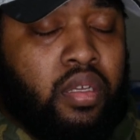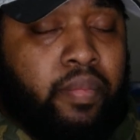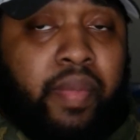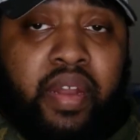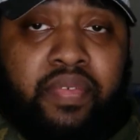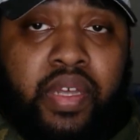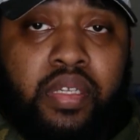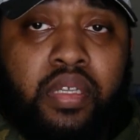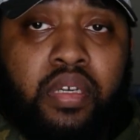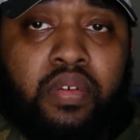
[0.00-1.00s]

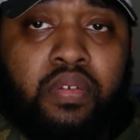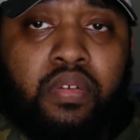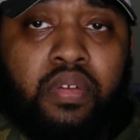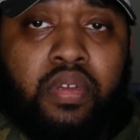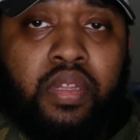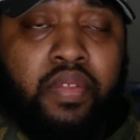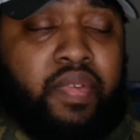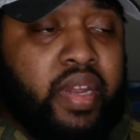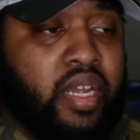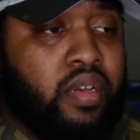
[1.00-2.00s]
manifesto and the
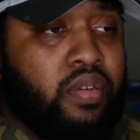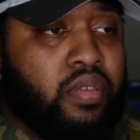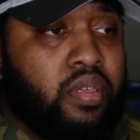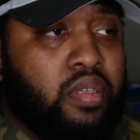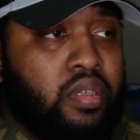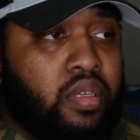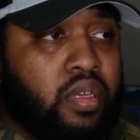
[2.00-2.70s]
videos